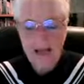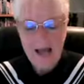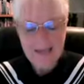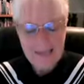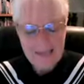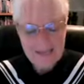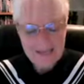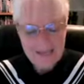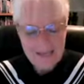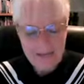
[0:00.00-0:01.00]
I can't
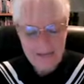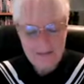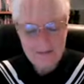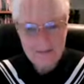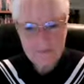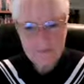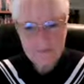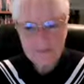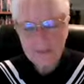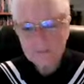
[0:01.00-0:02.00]
tell
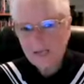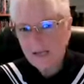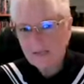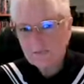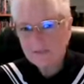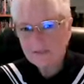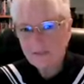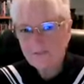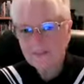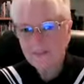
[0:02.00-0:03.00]
sometimes
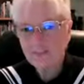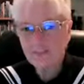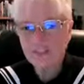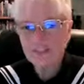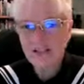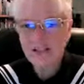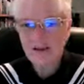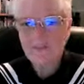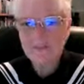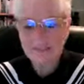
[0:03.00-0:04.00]
if this is just like
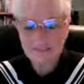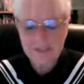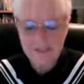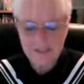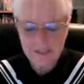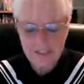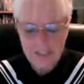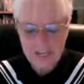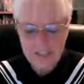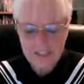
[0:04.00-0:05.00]
a resistance to
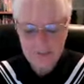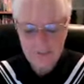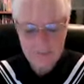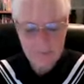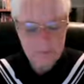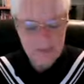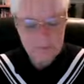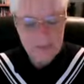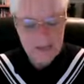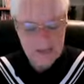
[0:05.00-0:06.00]
change, but the
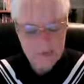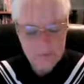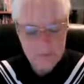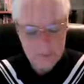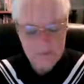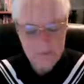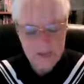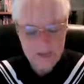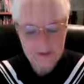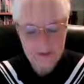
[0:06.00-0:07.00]
pushback is really
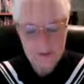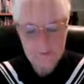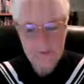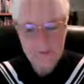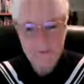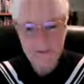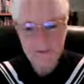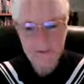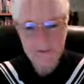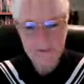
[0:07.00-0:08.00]
there in terms of
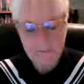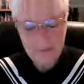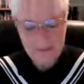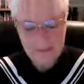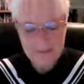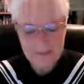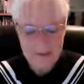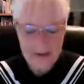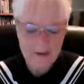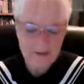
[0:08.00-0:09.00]
complaints
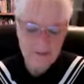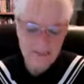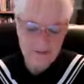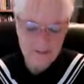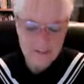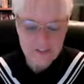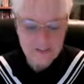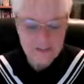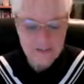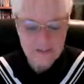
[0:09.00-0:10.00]
about
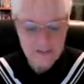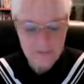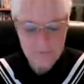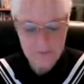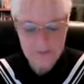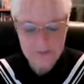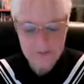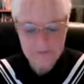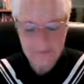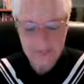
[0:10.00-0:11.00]
inefficiency and
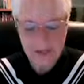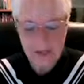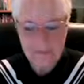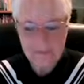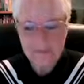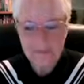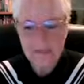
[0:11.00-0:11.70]
productivity loss.